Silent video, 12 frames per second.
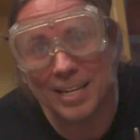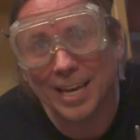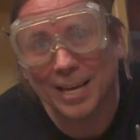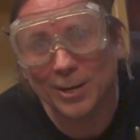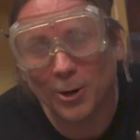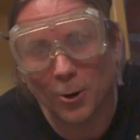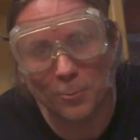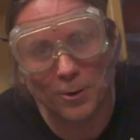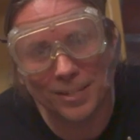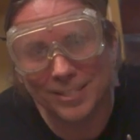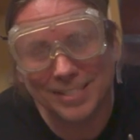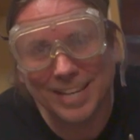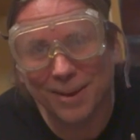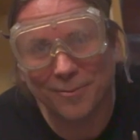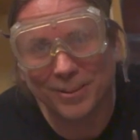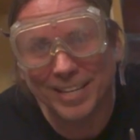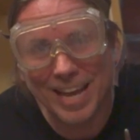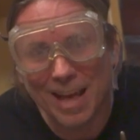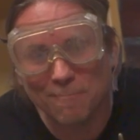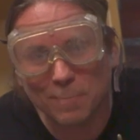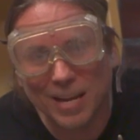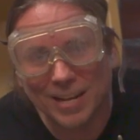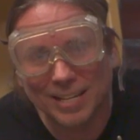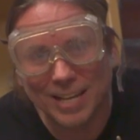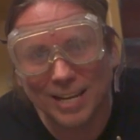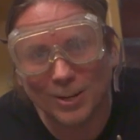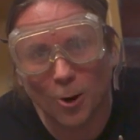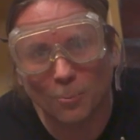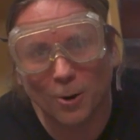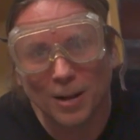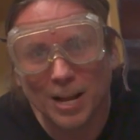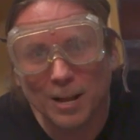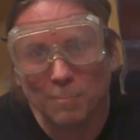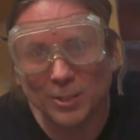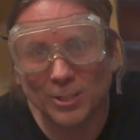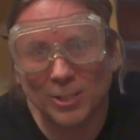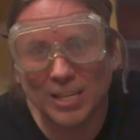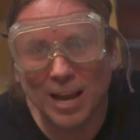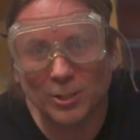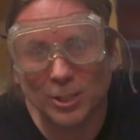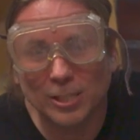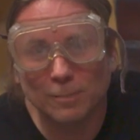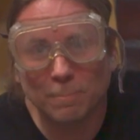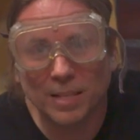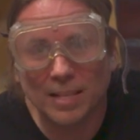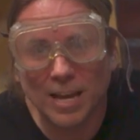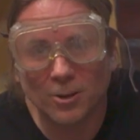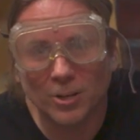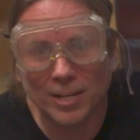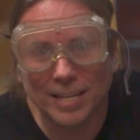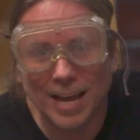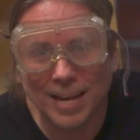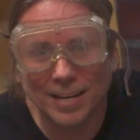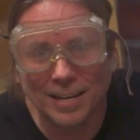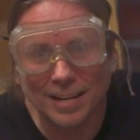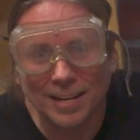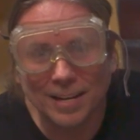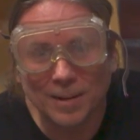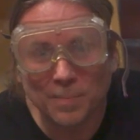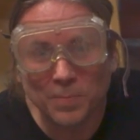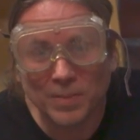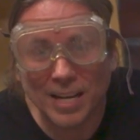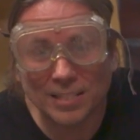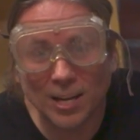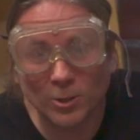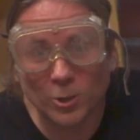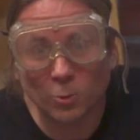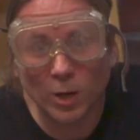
king cobra, because you definitely can't beat a king cobra. But you see how she just bit that hook again? That tells you